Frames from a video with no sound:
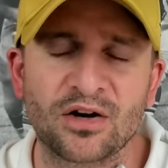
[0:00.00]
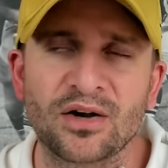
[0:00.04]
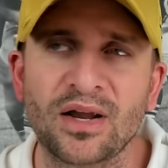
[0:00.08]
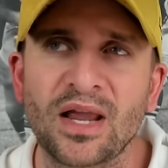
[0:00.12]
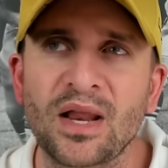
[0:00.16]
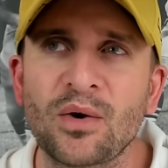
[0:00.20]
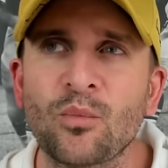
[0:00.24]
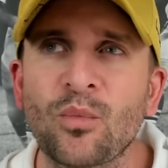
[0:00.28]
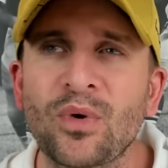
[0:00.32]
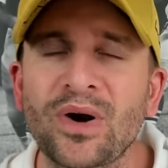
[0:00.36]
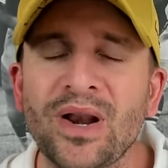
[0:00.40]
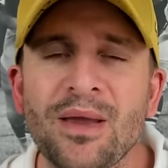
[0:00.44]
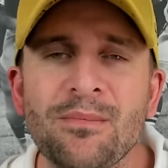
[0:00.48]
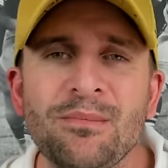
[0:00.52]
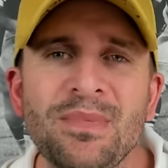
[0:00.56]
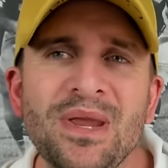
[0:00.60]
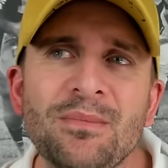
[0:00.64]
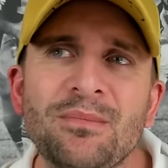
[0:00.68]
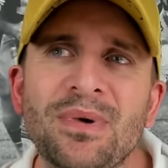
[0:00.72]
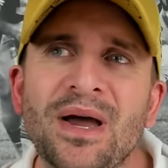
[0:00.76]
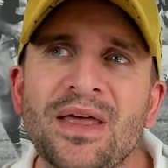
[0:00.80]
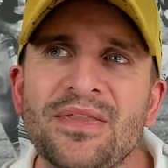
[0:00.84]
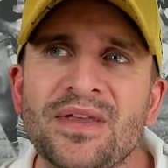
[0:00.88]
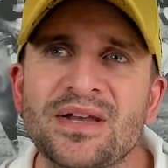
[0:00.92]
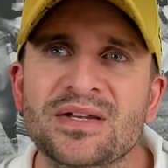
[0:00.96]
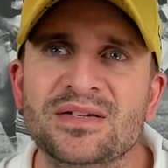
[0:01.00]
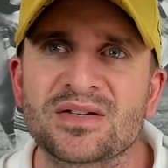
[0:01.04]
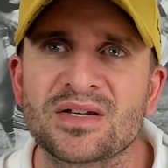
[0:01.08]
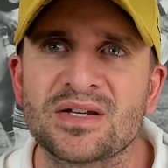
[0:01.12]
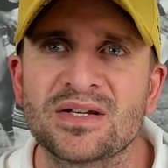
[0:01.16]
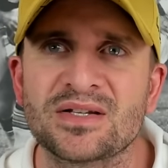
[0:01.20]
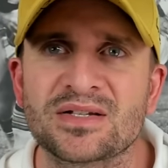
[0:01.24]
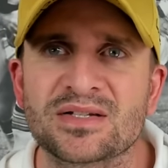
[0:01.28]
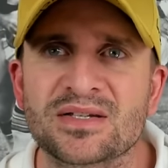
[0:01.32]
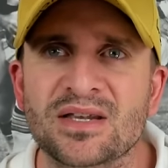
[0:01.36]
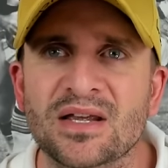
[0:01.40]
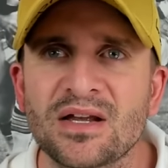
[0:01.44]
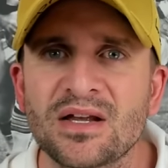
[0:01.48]
And what I mean by this
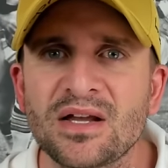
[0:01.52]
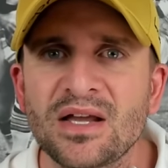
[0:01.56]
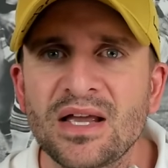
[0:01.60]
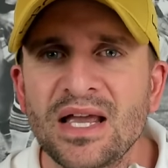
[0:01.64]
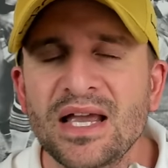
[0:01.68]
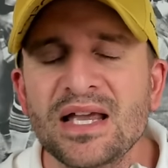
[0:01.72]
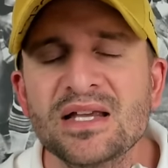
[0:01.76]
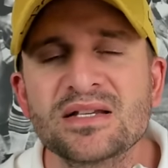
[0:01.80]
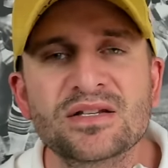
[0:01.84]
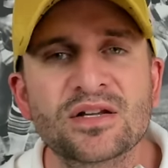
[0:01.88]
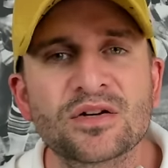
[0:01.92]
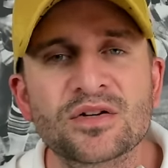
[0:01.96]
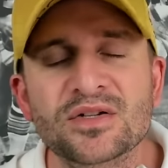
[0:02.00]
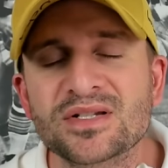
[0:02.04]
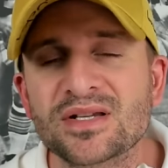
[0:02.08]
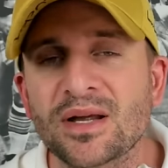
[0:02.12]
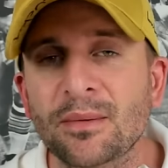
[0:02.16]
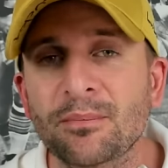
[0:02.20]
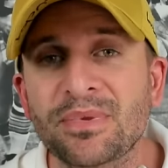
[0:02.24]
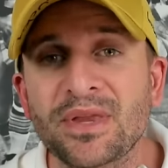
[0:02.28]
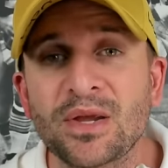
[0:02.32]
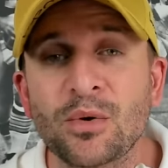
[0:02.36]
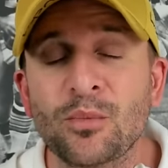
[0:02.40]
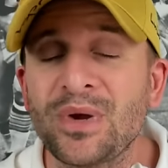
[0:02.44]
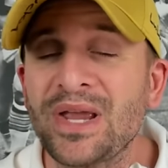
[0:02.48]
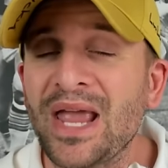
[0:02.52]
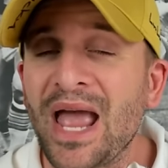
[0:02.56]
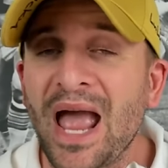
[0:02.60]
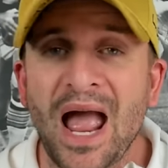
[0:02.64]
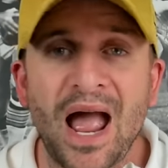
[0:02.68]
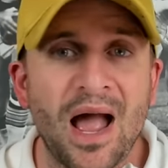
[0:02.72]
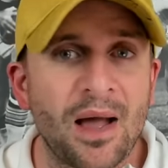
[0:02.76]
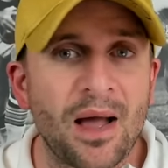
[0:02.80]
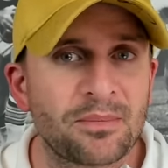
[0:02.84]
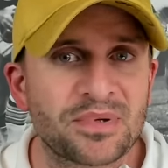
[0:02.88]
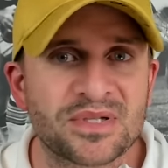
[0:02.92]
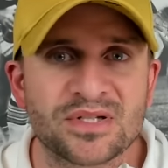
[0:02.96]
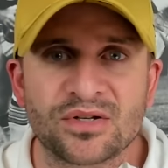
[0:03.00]
is there something we
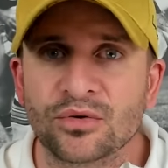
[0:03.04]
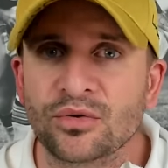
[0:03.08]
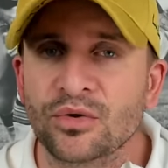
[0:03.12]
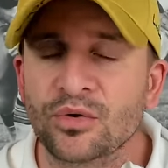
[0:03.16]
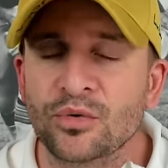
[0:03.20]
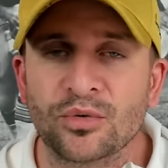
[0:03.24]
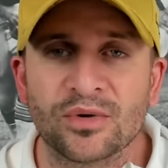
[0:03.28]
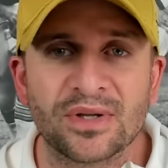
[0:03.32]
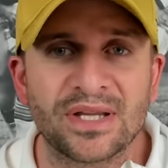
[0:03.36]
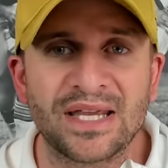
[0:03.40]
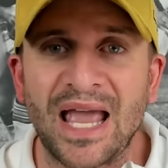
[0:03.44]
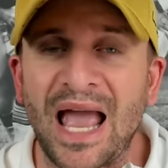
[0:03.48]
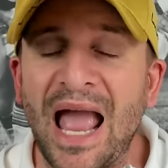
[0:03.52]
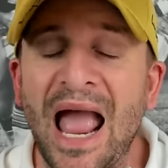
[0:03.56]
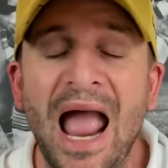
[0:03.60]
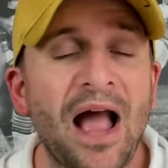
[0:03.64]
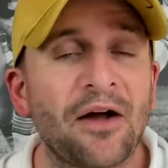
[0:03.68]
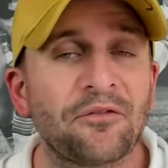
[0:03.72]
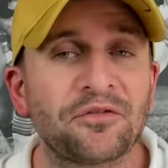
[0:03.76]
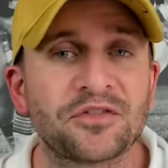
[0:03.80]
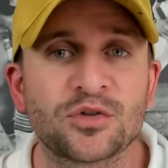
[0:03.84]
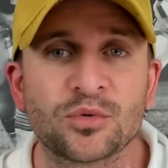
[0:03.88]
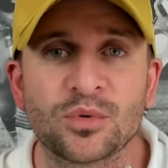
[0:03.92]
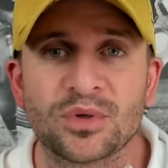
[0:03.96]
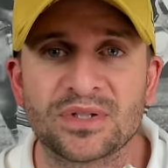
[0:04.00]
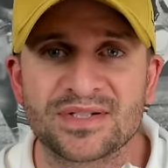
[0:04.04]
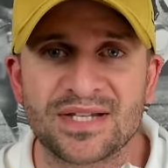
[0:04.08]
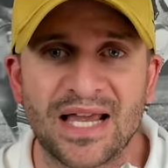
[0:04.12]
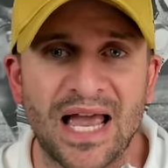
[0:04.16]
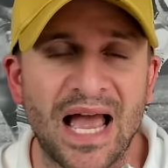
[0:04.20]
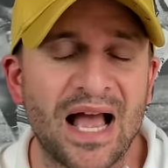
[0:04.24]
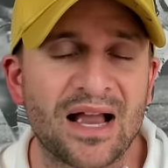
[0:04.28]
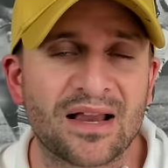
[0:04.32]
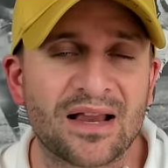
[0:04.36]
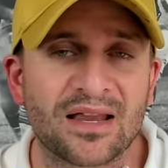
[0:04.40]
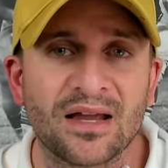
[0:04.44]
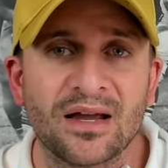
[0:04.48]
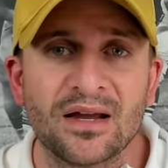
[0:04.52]
absolutely have to
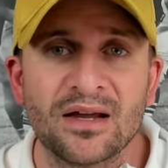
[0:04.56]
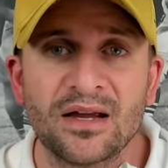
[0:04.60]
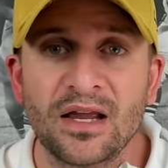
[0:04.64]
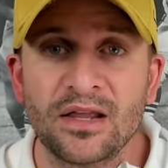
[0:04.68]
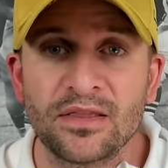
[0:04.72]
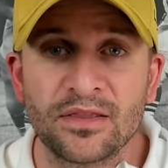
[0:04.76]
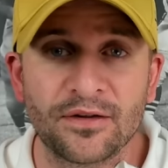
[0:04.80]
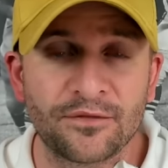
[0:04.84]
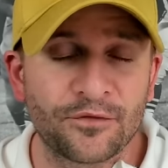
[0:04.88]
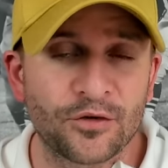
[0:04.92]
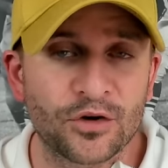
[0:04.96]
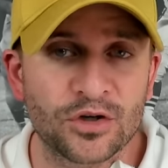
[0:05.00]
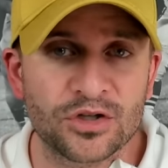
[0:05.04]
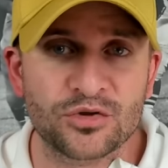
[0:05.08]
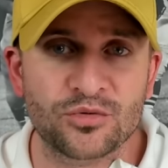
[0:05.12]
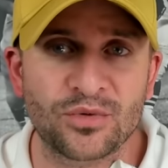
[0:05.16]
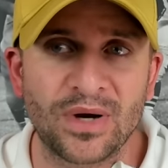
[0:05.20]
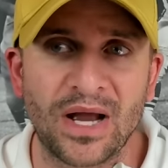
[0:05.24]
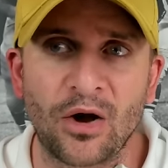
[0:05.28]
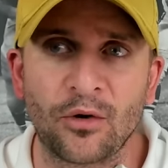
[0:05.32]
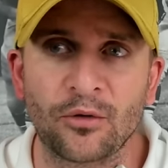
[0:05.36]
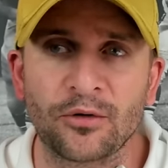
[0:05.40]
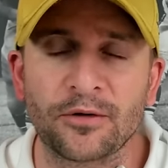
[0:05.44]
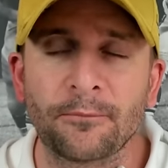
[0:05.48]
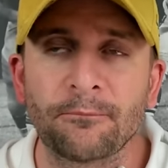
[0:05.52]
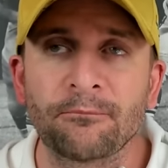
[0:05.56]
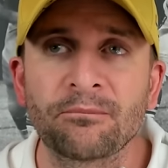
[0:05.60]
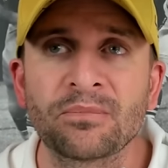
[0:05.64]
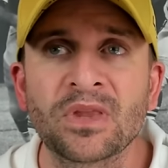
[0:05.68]
attack in the first round?